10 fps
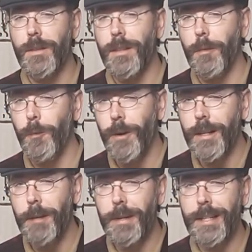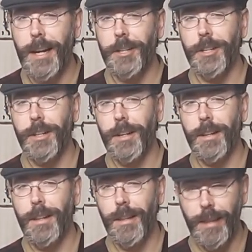the one limitation
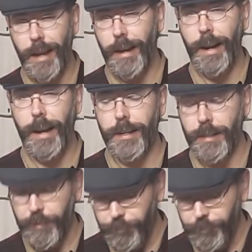that it has.